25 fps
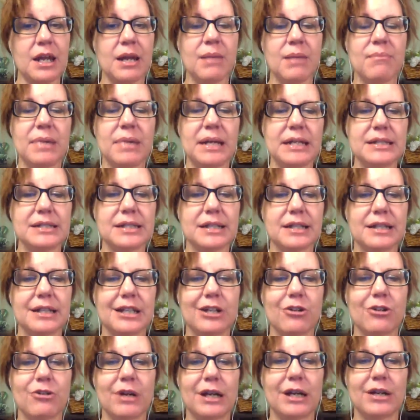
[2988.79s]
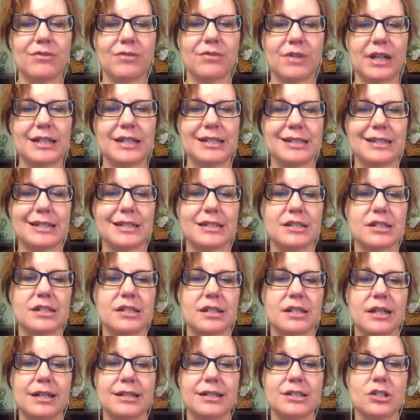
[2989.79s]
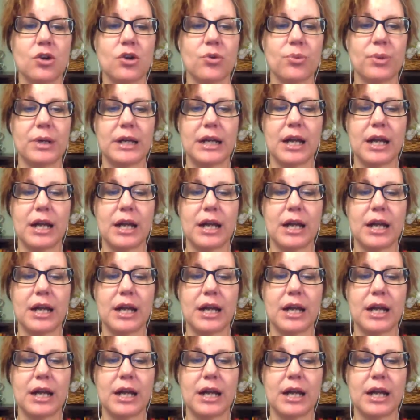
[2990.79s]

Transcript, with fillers: basically, creative license, it's already